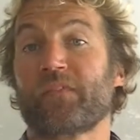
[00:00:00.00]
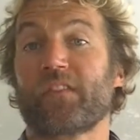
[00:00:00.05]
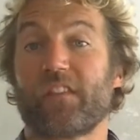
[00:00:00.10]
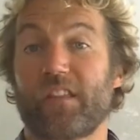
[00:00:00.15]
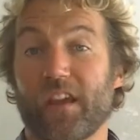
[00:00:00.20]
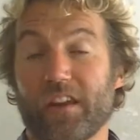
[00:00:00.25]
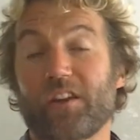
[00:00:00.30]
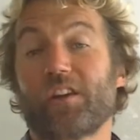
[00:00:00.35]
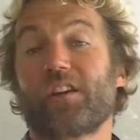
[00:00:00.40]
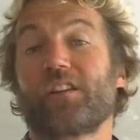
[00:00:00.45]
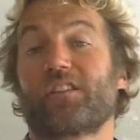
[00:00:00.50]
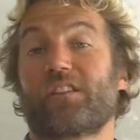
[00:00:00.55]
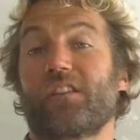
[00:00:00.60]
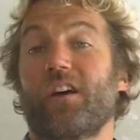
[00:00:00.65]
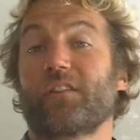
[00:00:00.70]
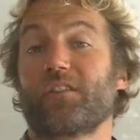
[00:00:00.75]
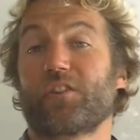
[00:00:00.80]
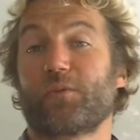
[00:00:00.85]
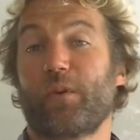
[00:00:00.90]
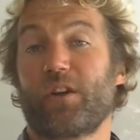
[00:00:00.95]
then you can
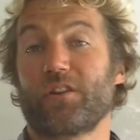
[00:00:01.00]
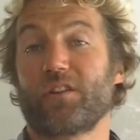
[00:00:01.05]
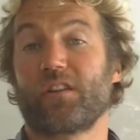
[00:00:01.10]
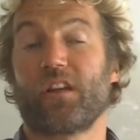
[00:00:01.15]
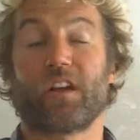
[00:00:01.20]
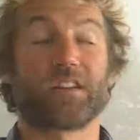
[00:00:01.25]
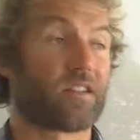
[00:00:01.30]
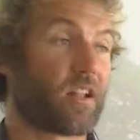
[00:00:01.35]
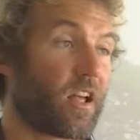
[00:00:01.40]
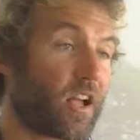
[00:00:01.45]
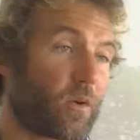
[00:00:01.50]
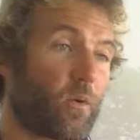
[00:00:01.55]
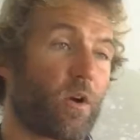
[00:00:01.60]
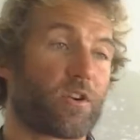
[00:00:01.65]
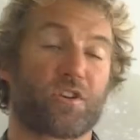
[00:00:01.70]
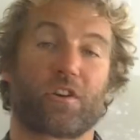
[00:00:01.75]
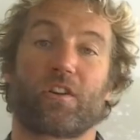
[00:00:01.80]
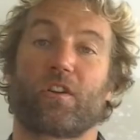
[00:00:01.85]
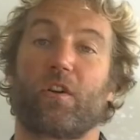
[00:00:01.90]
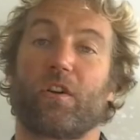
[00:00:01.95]
start to specialise.
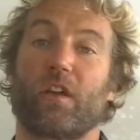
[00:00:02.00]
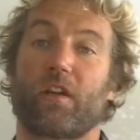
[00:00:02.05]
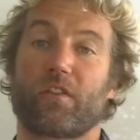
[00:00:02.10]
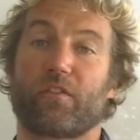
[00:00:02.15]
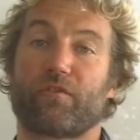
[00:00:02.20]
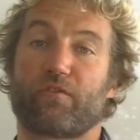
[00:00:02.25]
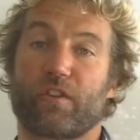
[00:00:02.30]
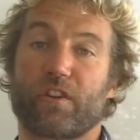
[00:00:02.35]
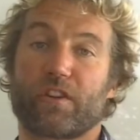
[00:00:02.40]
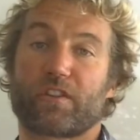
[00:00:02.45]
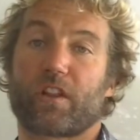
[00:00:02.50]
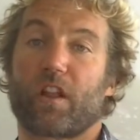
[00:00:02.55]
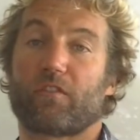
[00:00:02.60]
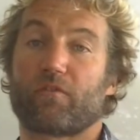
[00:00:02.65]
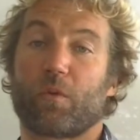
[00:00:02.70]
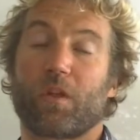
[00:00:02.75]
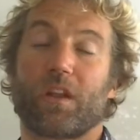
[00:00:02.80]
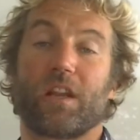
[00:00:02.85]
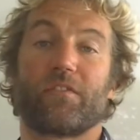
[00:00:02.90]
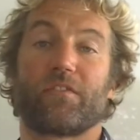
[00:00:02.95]
Likewise, you can go down the freestyle
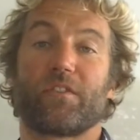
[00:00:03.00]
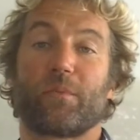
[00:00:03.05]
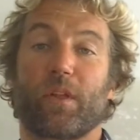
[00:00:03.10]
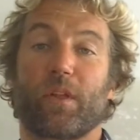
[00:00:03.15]
route. I live in a